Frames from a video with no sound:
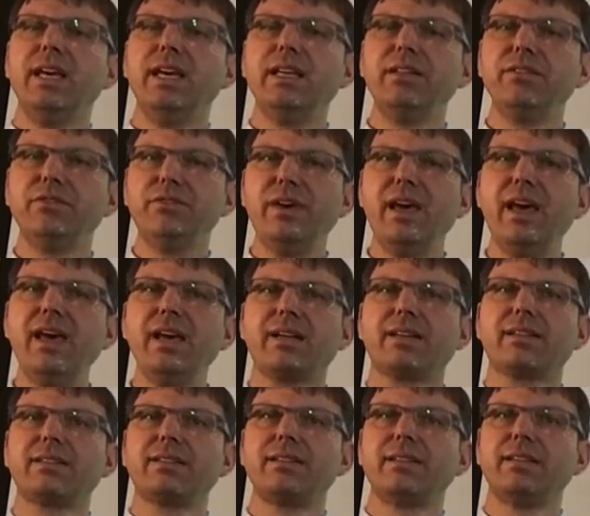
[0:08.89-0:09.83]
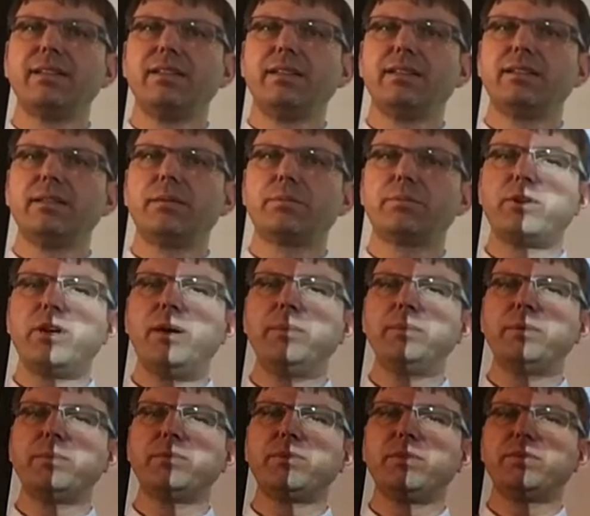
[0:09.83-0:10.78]
In fact, the
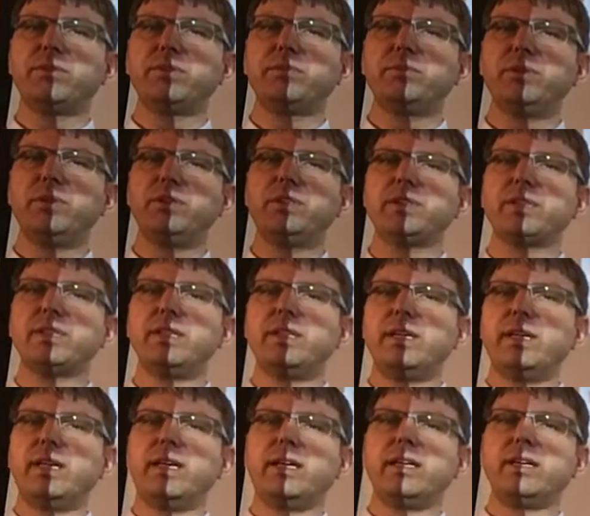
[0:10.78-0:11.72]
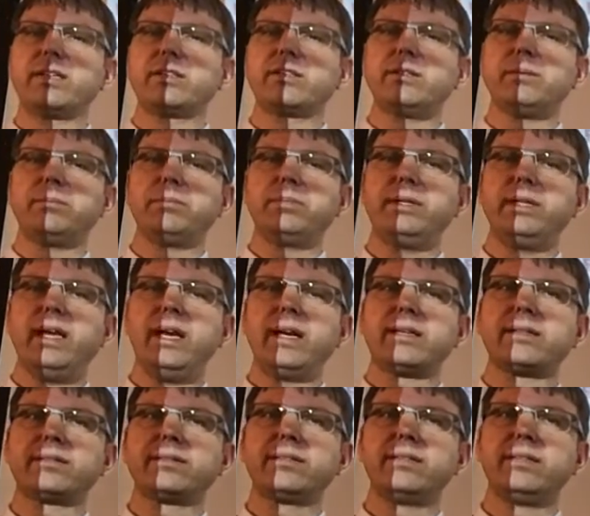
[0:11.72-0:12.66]
problems of the world are
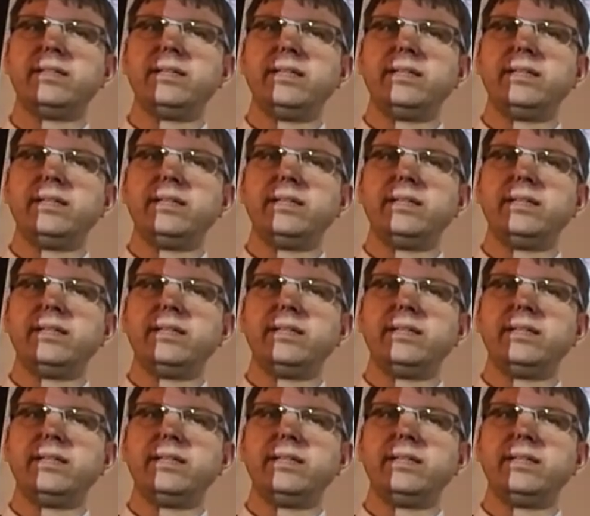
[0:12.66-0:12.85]
complex.